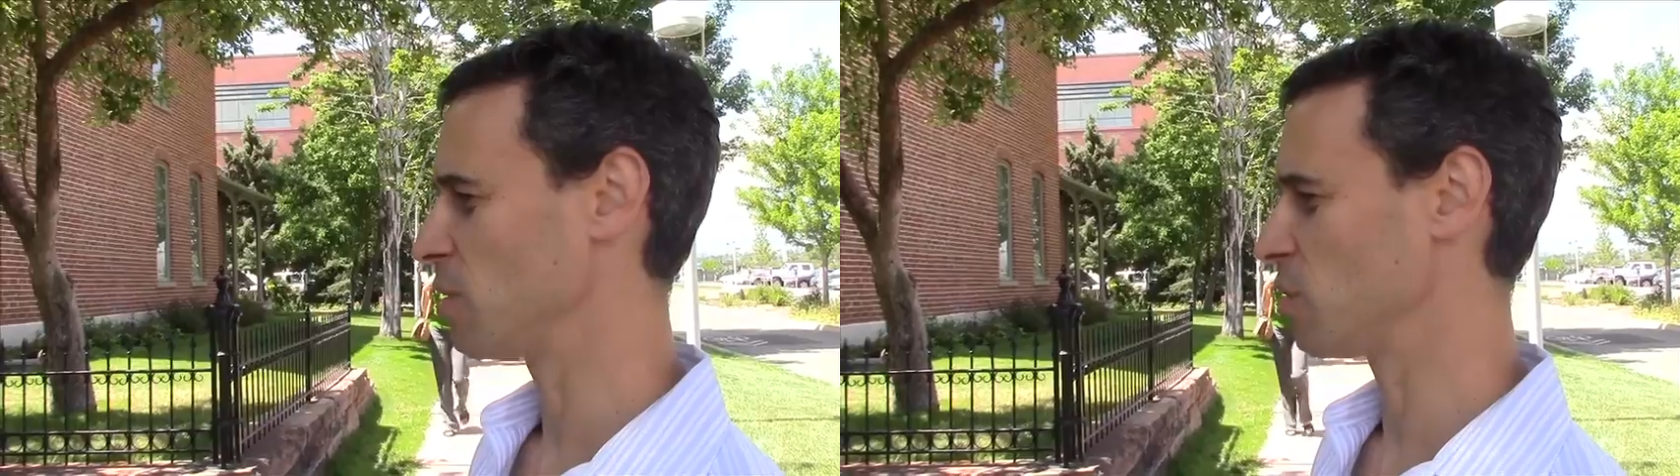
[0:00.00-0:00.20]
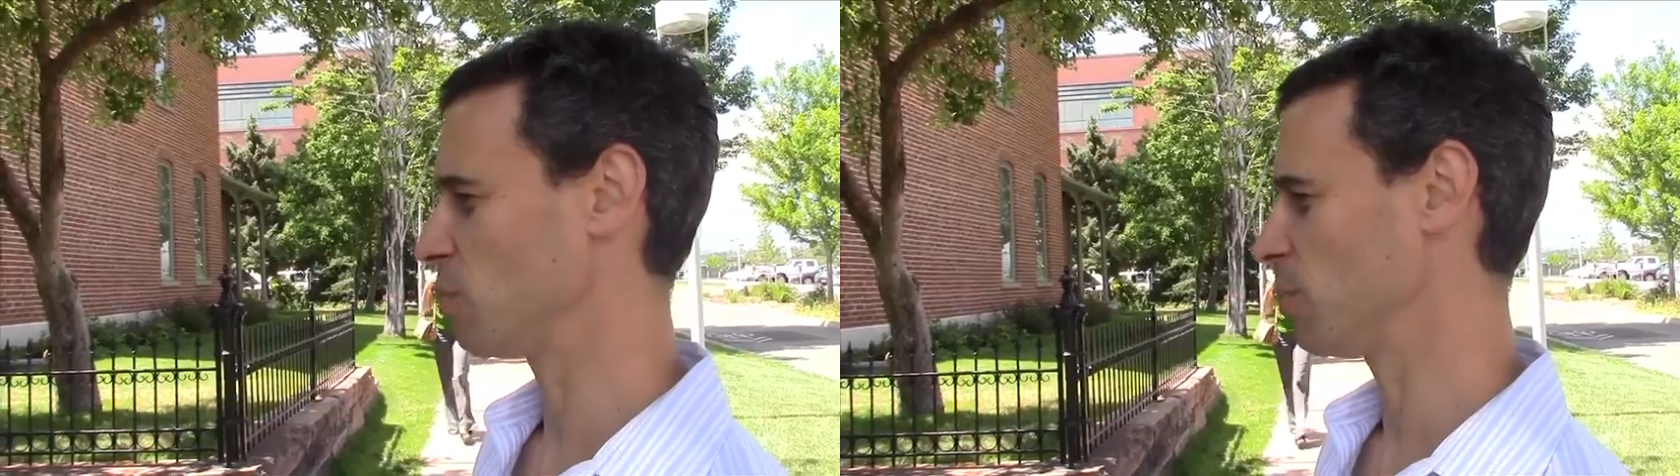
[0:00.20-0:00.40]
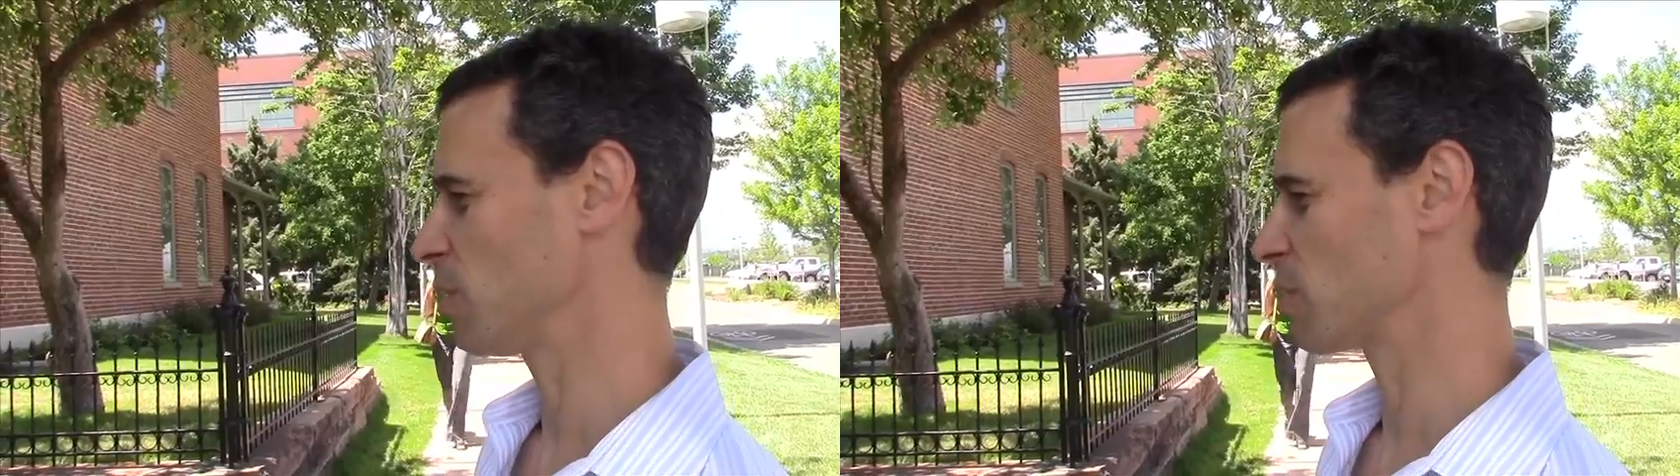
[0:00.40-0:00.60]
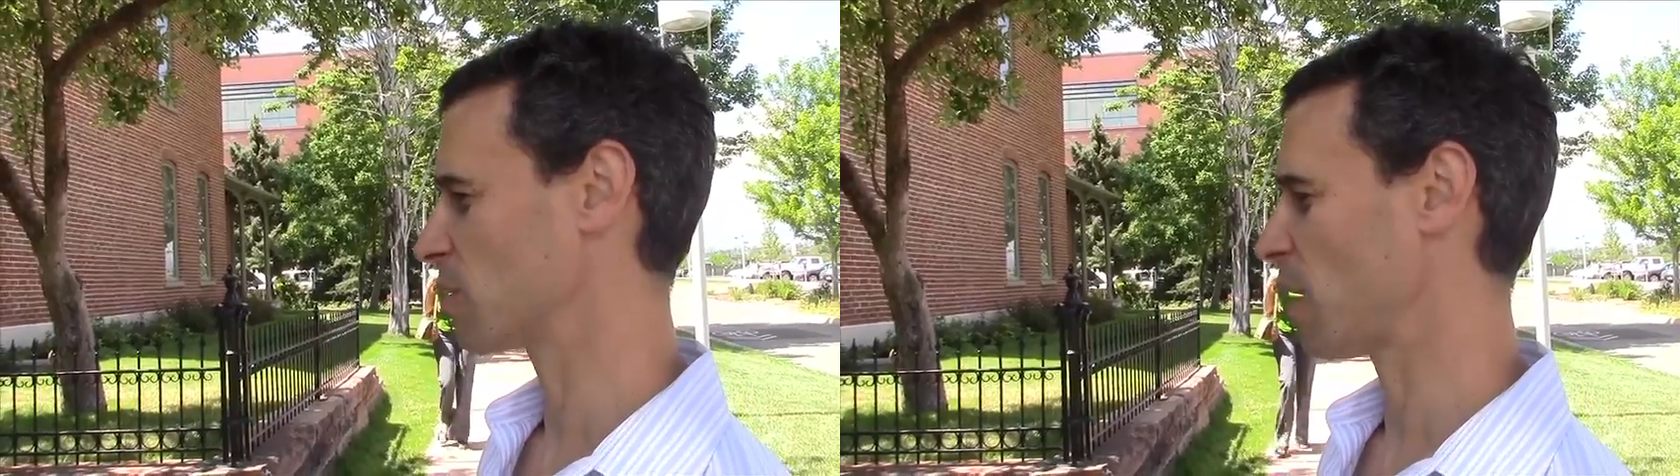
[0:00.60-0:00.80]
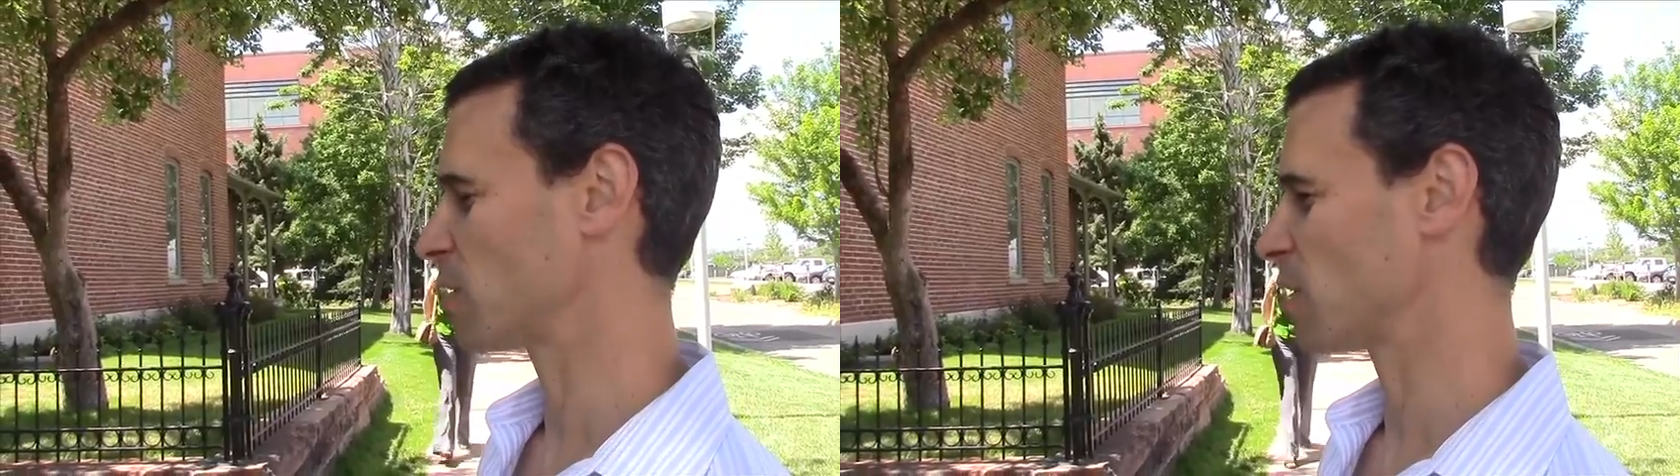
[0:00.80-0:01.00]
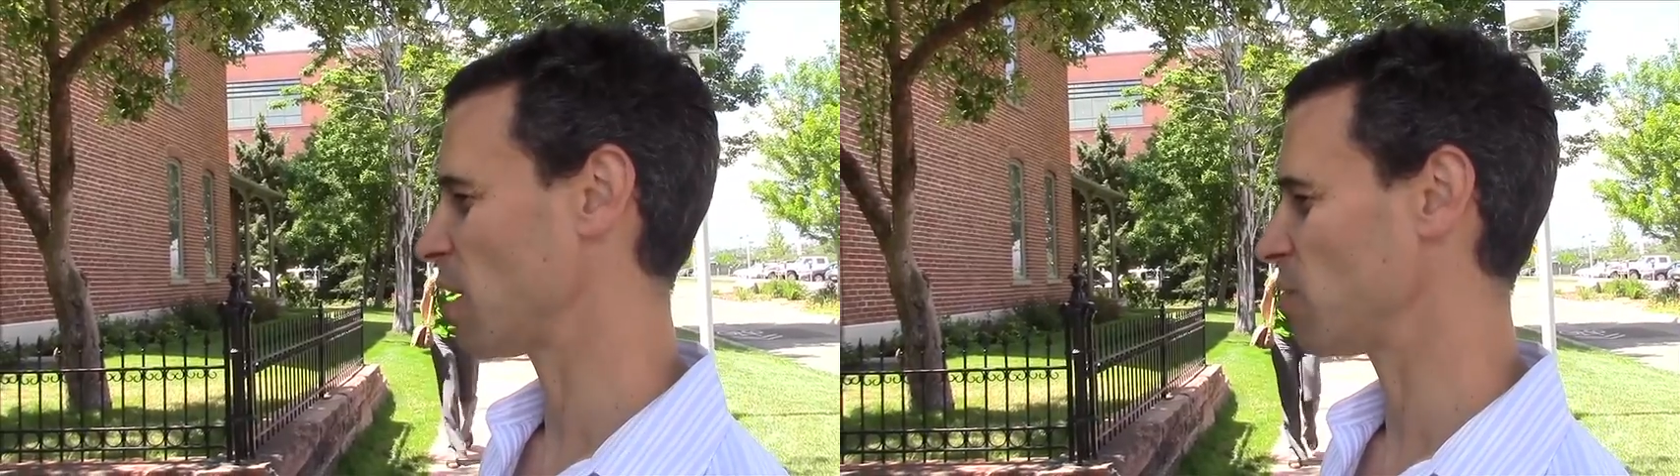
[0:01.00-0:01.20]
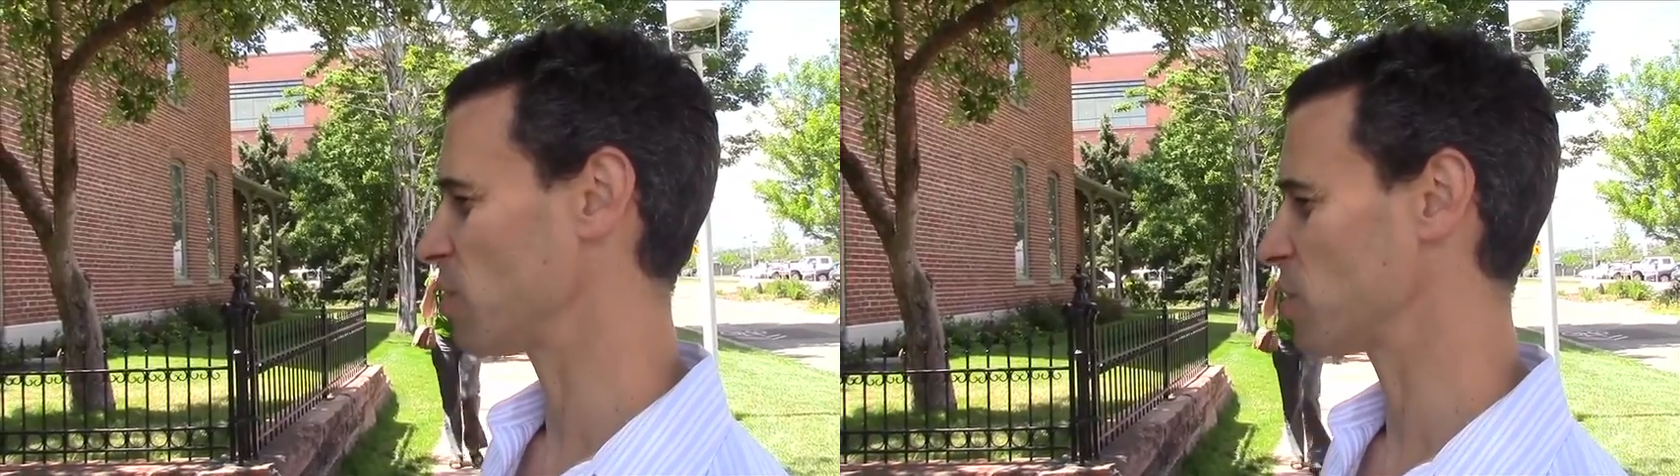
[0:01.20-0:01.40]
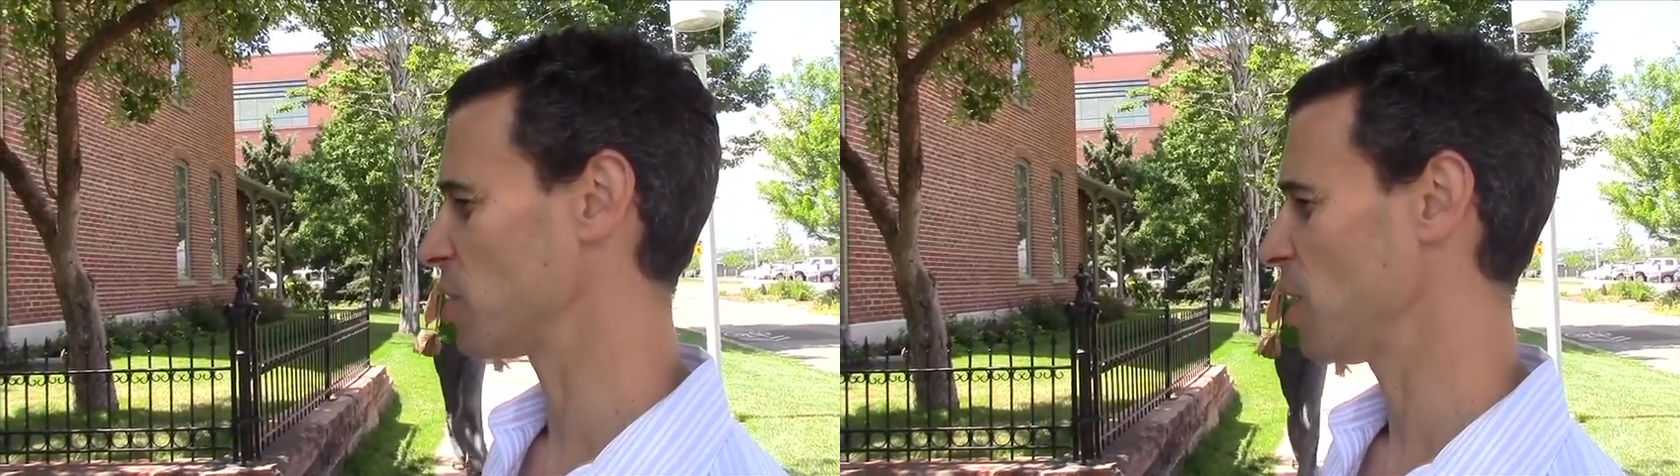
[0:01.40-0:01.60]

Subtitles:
German, Scots-Irish,